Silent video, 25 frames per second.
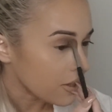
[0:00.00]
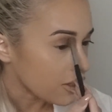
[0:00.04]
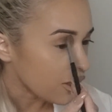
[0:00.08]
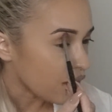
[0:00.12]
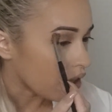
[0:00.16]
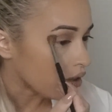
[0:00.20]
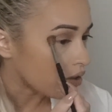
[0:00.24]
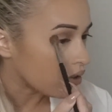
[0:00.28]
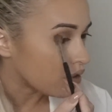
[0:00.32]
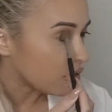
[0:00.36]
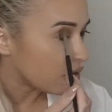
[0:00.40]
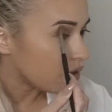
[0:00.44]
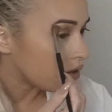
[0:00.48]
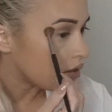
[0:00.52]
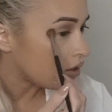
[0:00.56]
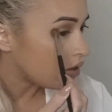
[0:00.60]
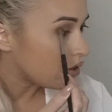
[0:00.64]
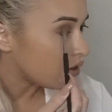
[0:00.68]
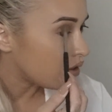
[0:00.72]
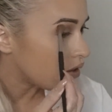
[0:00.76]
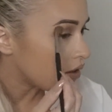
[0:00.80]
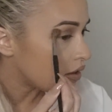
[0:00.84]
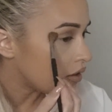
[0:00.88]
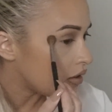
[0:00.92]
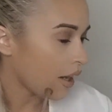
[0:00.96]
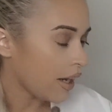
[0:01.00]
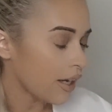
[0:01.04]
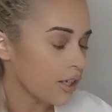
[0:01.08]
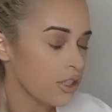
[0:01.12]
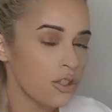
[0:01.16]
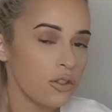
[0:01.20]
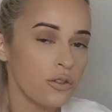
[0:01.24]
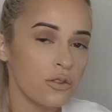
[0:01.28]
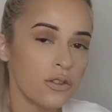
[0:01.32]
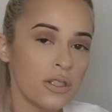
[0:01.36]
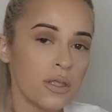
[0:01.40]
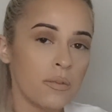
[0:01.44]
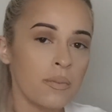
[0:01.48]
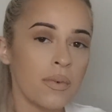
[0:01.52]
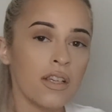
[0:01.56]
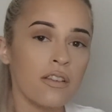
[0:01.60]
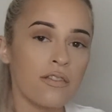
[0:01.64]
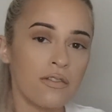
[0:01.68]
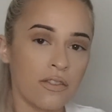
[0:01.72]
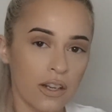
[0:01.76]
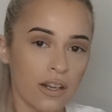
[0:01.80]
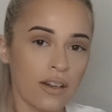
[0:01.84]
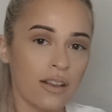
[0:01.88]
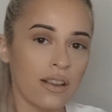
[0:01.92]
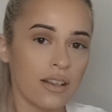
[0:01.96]
So I chose to
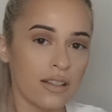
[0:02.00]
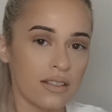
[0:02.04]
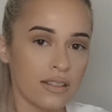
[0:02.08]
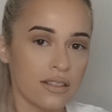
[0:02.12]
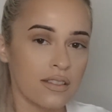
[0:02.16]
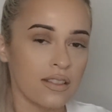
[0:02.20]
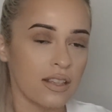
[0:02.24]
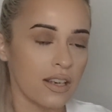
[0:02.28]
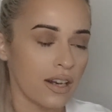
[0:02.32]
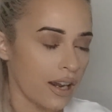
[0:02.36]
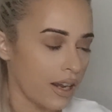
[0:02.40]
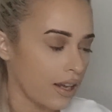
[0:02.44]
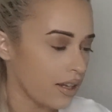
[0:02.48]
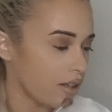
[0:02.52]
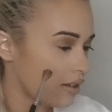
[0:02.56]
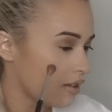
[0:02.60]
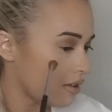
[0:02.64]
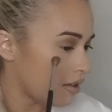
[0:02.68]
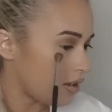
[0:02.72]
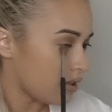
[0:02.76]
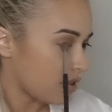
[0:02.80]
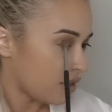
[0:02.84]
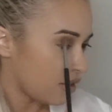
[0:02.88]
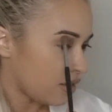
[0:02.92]
be fearless today.